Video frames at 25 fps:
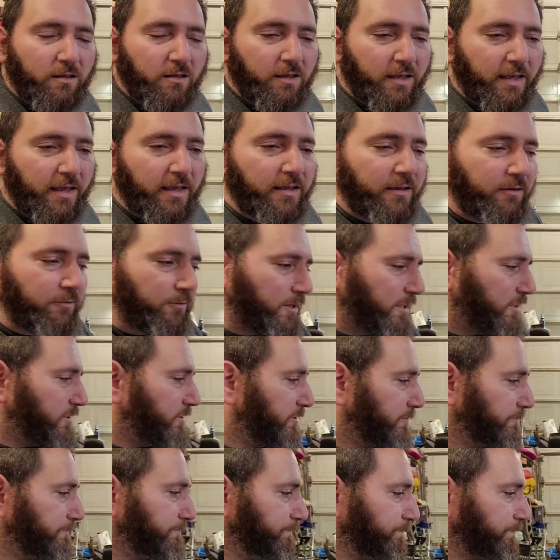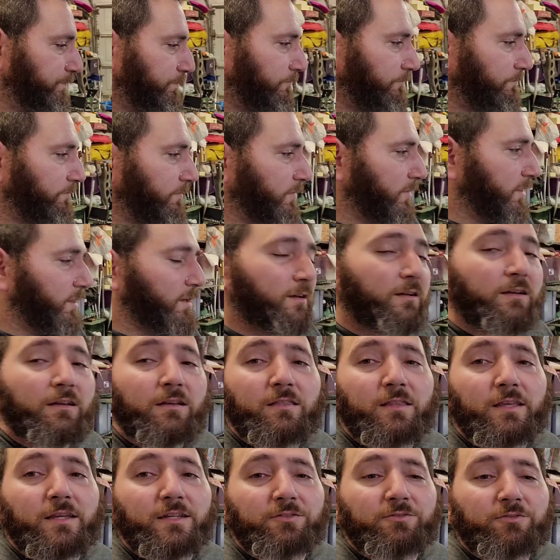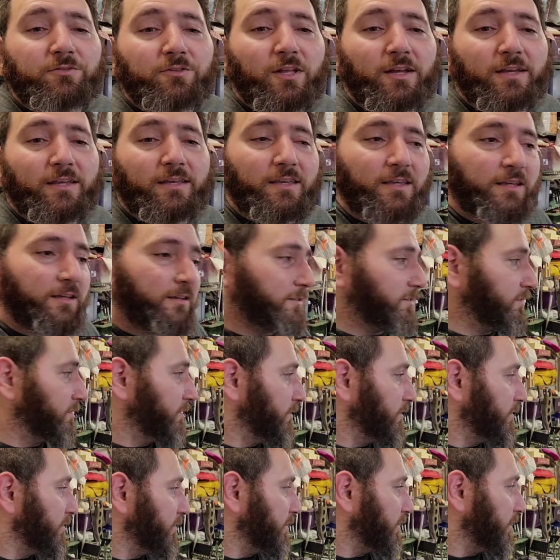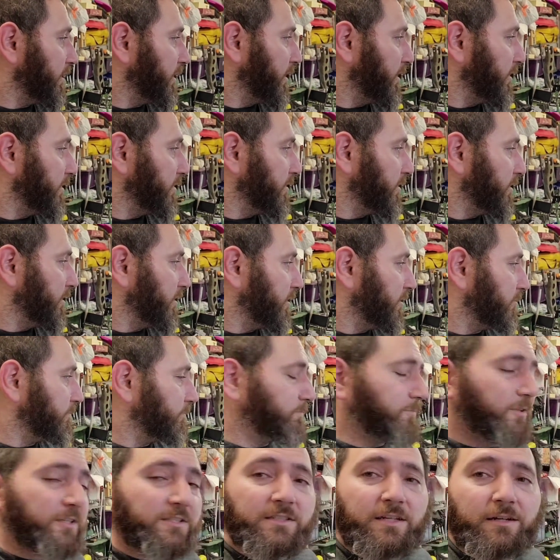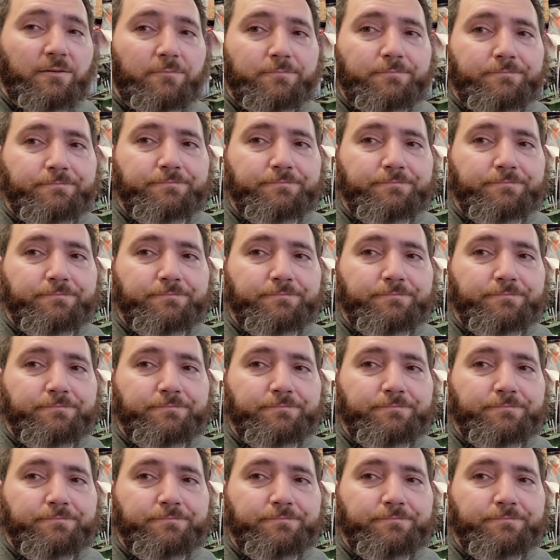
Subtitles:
anyways, thanks for liking, and peace out.